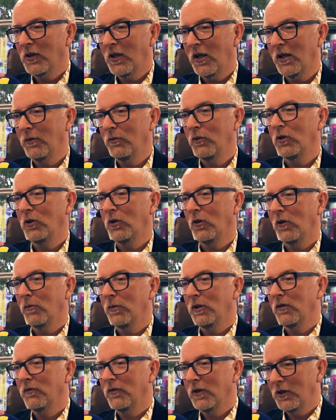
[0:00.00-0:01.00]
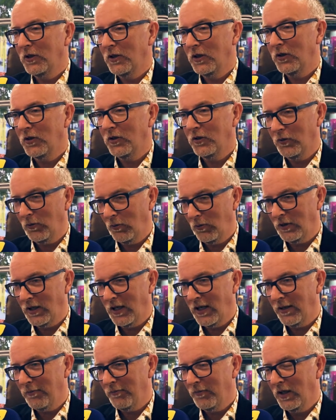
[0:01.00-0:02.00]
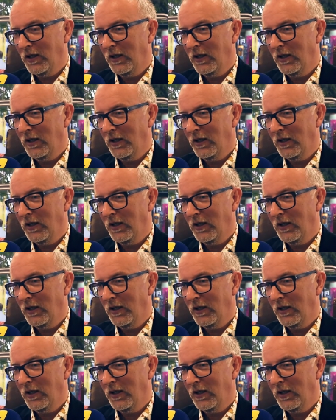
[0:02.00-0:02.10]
time job in a vintage store there,